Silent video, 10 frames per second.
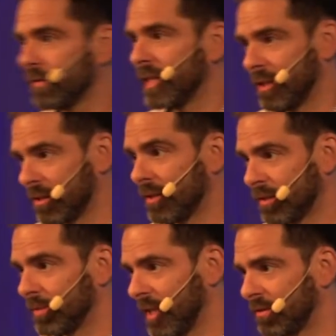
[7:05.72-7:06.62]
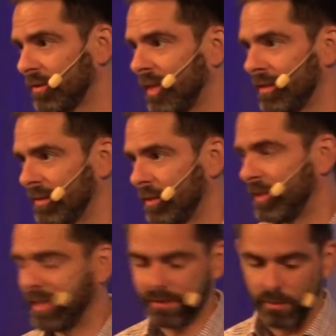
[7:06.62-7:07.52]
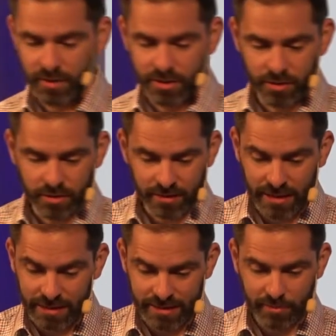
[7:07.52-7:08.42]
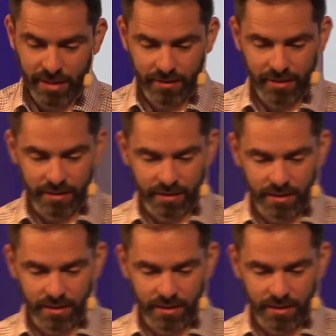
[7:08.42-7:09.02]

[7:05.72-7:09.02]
that our customers have to tell us that we did something wrong, and that's a bad thing.